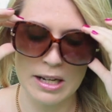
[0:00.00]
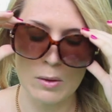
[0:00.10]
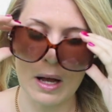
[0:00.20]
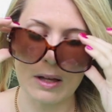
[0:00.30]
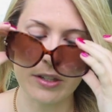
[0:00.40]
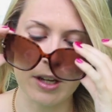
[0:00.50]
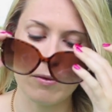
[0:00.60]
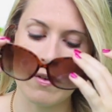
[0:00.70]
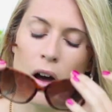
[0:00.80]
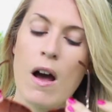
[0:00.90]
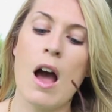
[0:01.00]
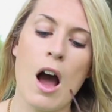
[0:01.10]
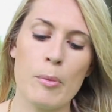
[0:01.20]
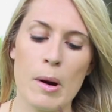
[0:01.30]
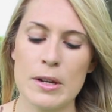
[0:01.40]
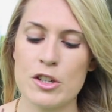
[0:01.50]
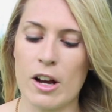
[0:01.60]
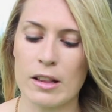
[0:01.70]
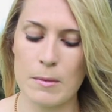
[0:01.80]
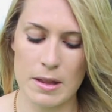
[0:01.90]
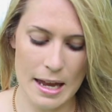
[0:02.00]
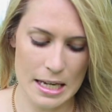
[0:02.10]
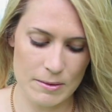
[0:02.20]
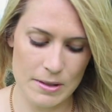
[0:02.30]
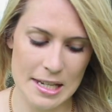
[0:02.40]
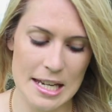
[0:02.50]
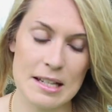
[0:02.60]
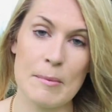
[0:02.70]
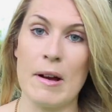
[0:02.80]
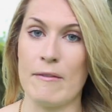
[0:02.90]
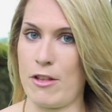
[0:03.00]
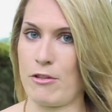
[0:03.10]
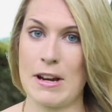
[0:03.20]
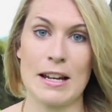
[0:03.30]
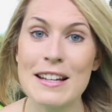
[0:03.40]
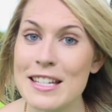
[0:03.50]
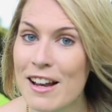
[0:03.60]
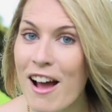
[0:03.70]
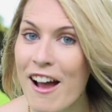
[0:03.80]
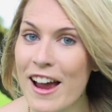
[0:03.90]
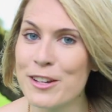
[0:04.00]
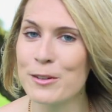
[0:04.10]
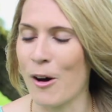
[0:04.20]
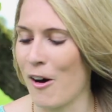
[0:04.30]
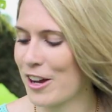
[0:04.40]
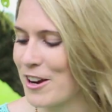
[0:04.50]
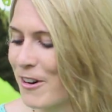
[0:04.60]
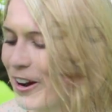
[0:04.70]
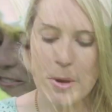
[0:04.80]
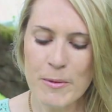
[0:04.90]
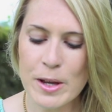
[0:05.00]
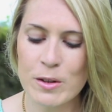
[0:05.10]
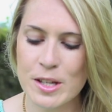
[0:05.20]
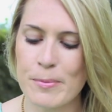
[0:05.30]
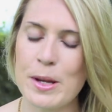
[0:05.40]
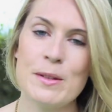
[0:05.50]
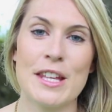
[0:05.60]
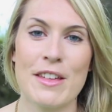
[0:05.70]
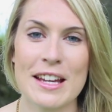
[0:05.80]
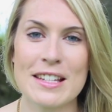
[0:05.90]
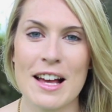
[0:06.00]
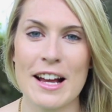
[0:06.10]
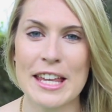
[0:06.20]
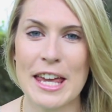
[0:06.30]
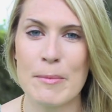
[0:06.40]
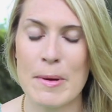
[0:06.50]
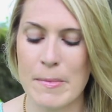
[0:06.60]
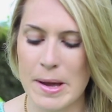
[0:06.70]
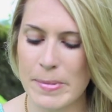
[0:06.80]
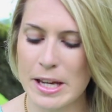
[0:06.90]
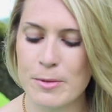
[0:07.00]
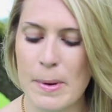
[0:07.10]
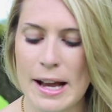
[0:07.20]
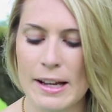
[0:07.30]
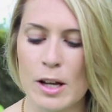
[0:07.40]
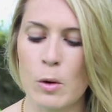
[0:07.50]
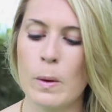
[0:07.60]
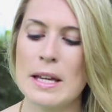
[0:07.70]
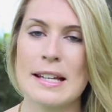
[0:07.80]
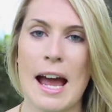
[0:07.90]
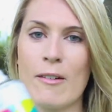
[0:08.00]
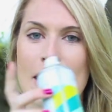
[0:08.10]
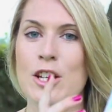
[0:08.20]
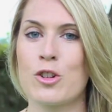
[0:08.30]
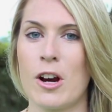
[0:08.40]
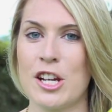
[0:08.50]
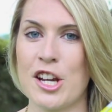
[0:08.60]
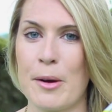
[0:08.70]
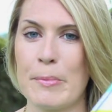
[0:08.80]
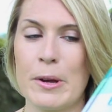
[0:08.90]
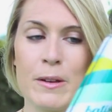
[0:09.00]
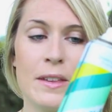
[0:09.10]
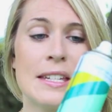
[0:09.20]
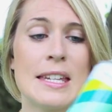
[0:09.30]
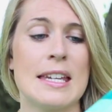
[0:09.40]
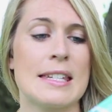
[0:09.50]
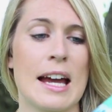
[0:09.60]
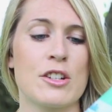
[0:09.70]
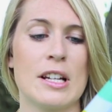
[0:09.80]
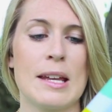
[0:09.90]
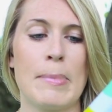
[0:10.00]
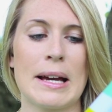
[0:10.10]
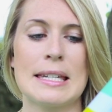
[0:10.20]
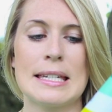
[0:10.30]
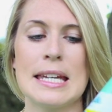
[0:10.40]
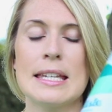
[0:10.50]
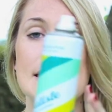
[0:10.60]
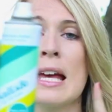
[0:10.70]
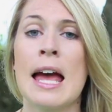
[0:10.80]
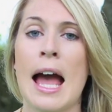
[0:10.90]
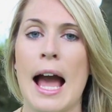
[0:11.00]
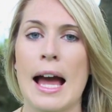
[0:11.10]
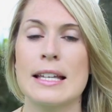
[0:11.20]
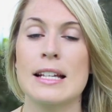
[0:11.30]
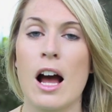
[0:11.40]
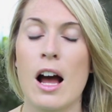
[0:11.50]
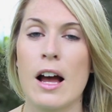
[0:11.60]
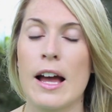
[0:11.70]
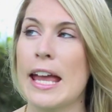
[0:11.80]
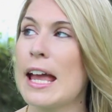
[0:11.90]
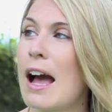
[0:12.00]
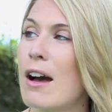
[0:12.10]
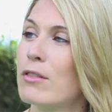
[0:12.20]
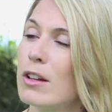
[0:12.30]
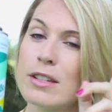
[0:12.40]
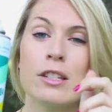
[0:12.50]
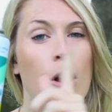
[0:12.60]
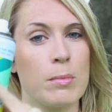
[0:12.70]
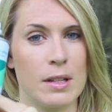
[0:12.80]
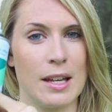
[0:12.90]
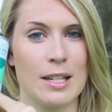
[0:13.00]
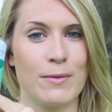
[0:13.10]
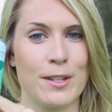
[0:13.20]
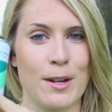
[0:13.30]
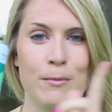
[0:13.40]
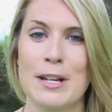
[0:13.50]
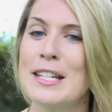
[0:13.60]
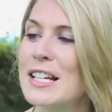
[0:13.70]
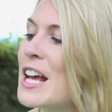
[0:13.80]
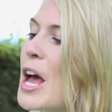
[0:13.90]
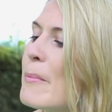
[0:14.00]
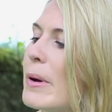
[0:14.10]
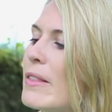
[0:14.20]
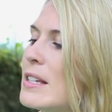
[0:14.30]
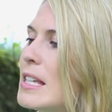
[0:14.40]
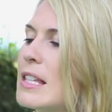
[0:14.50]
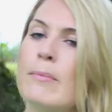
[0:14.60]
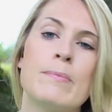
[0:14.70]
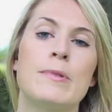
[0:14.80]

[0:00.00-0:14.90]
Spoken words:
really well so far. I'll probably chuck them at the end of the season, but for $3.99, you can't go wrong. Then moving on to beauty things that I keep in my beach bag, I always carry dry shampoo. This is actually Bastiste, and I have lost the top to this for some reason, but this is the